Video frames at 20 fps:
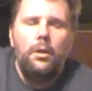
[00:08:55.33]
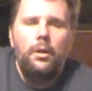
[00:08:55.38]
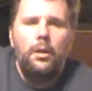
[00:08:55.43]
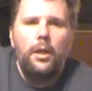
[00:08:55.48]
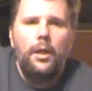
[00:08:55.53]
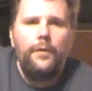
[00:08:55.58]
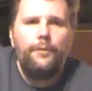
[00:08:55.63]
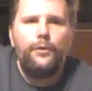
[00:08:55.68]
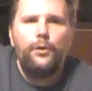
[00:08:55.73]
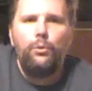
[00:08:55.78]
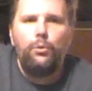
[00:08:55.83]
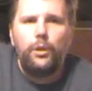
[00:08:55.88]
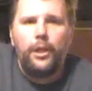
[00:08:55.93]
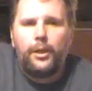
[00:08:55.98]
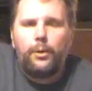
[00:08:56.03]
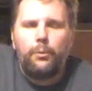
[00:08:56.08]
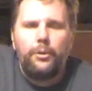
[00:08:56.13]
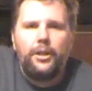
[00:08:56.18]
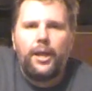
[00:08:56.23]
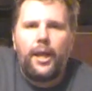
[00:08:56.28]
If you
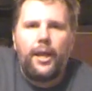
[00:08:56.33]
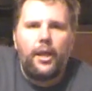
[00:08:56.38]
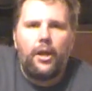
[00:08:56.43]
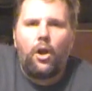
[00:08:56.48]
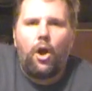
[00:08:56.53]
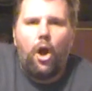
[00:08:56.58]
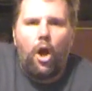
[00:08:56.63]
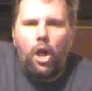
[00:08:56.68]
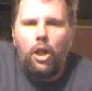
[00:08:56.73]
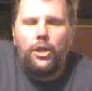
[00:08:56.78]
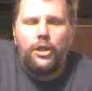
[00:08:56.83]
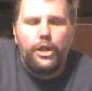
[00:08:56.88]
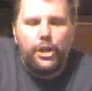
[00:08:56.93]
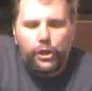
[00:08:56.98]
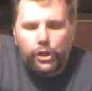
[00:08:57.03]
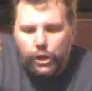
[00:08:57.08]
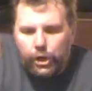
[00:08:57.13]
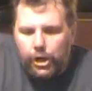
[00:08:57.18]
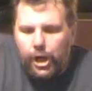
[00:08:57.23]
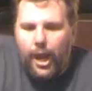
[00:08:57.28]
liquidated all of your
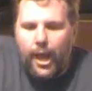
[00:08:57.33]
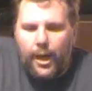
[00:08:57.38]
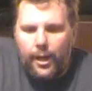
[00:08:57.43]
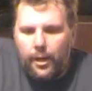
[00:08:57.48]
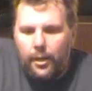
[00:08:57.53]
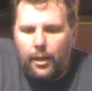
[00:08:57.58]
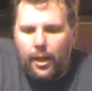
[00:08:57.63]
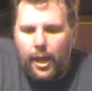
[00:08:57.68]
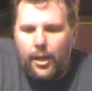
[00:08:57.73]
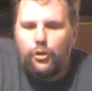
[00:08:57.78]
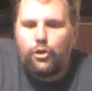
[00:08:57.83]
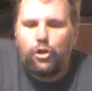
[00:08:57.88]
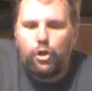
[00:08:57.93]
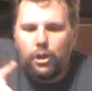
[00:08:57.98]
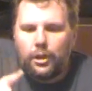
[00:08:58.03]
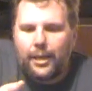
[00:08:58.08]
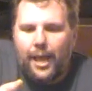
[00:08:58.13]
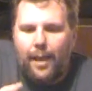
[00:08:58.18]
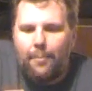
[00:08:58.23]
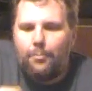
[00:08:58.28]
shit and
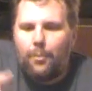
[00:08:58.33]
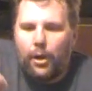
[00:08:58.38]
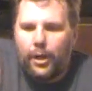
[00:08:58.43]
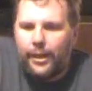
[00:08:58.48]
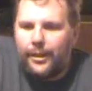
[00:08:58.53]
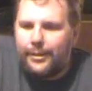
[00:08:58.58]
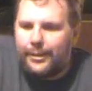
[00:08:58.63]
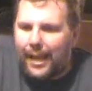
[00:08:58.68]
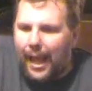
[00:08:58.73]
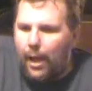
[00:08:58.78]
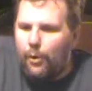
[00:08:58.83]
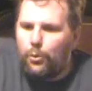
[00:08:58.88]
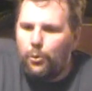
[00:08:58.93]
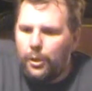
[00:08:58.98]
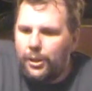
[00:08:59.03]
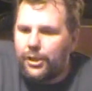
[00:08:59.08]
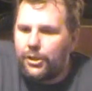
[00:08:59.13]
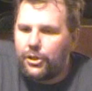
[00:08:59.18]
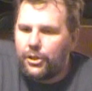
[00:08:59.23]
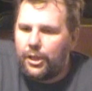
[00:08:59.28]
took that money down to a
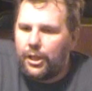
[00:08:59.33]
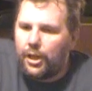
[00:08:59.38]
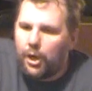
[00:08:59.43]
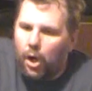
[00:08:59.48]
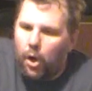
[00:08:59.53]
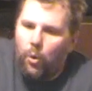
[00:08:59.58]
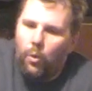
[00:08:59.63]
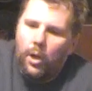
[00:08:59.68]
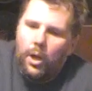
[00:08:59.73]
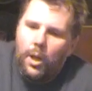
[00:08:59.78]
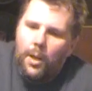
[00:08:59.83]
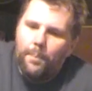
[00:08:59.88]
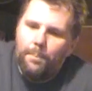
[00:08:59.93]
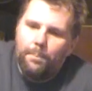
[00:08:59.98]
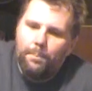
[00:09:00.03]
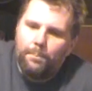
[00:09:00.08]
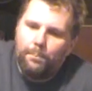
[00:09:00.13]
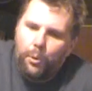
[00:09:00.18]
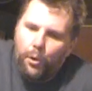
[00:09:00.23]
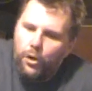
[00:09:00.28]
casino,
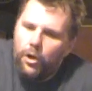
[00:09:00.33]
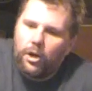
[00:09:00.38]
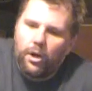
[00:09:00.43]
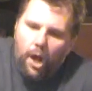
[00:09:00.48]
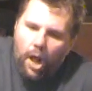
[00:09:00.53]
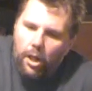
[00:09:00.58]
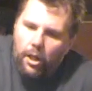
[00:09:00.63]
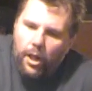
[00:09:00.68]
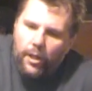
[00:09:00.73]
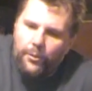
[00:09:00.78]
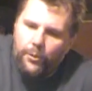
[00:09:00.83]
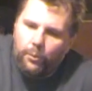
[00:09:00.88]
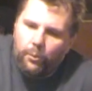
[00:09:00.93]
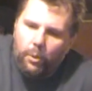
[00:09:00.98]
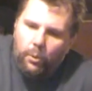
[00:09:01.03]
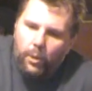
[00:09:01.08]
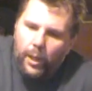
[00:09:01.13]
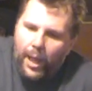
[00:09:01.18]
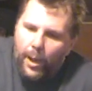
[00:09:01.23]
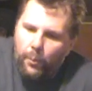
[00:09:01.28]
put it all on the
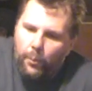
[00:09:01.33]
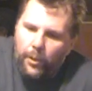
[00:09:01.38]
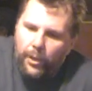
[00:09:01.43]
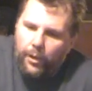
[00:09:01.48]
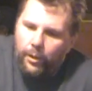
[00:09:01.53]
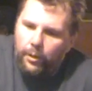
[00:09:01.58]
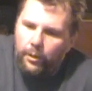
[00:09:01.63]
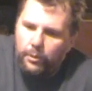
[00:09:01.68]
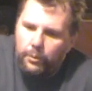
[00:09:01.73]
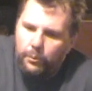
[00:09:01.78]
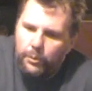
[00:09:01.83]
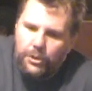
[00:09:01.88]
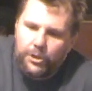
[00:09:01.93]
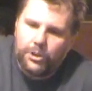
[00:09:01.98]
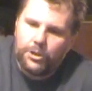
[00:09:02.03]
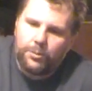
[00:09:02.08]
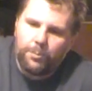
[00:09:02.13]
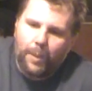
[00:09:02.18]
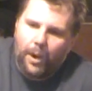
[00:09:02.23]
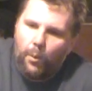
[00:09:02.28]
roulette wheel, which
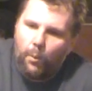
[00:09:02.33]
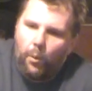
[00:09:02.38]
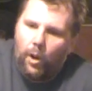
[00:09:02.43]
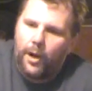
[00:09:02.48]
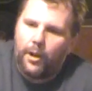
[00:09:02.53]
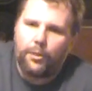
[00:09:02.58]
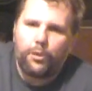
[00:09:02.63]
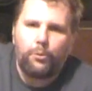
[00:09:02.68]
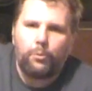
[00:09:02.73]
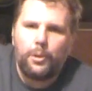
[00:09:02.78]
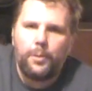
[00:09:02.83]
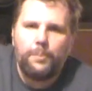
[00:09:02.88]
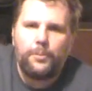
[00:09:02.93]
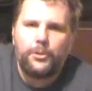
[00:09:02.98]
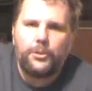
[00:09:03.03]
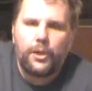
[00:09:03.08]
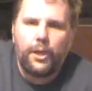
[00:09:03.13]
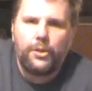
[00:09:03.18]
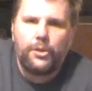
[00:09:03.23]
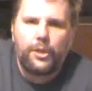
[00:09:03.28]
is about what, a
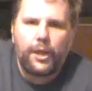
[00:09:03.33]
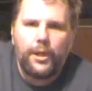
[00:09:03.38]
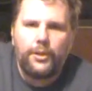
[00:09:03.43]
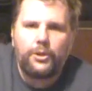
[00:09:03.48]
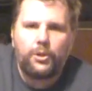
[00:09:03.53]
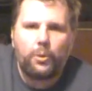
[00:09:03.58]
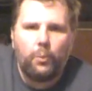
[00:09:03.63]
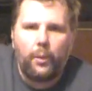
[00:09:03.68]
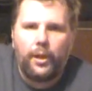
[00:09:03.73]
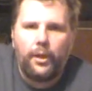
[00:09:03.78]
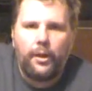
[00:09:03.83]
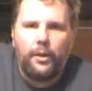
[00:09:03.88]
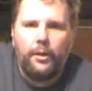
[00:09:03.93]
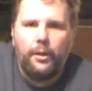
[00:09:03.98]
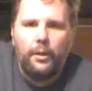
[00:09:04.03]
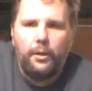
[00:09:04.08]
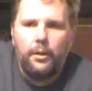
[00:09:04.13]
3% chance of winning